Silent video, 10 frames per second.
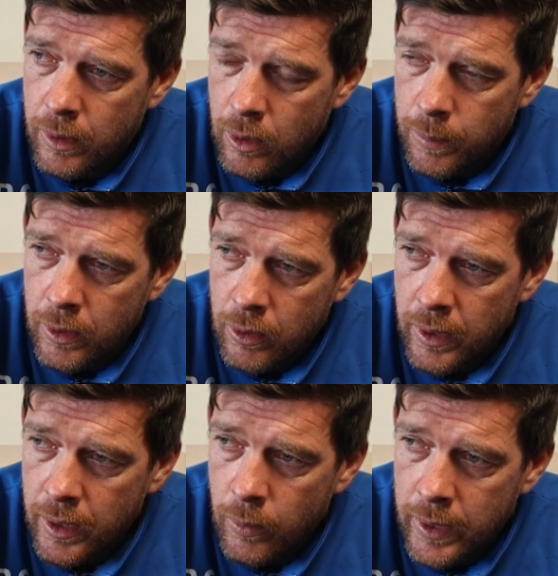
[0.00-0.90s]
a couple of
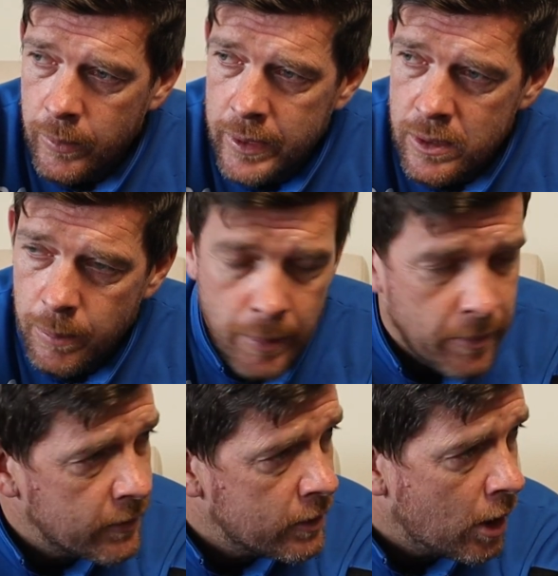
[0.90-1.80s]
great away wins at
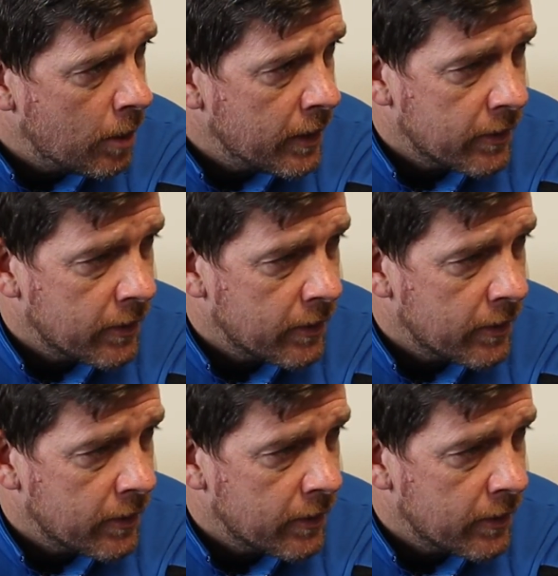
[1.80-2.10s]
Plymouth and Derby.